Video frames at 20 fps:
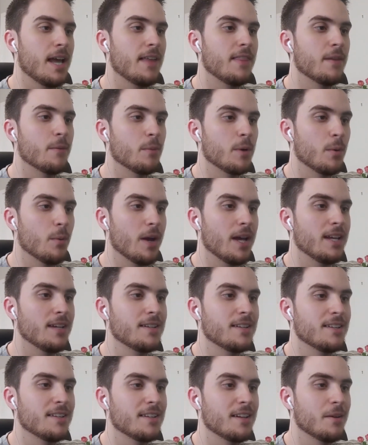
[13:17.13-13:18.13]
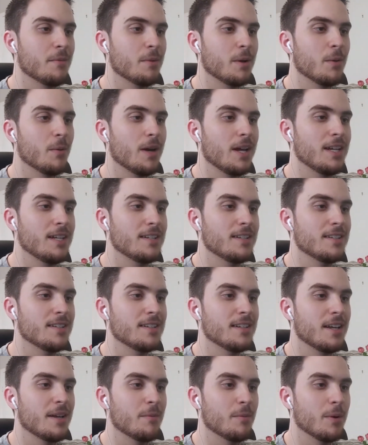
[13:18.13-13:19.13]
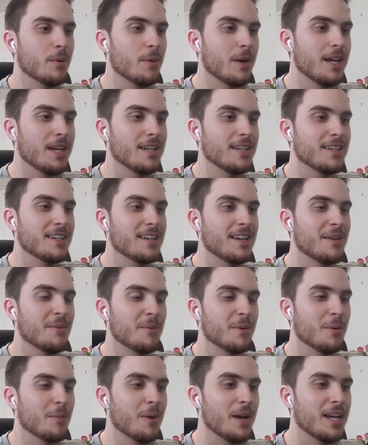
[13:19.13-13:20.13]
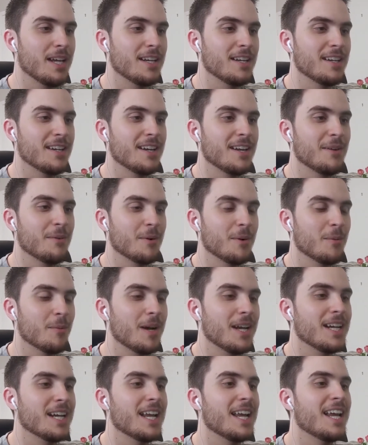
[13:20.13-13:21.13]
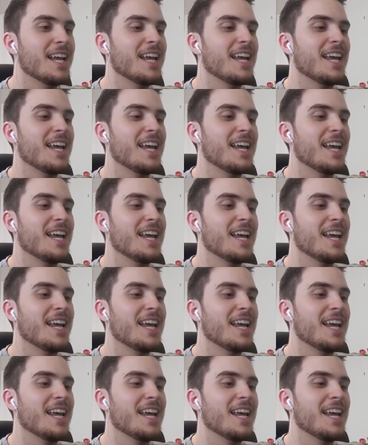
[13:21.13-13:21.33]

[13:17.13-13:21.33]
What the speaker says: And then we wait and we wait and we wait and we wait and we wait.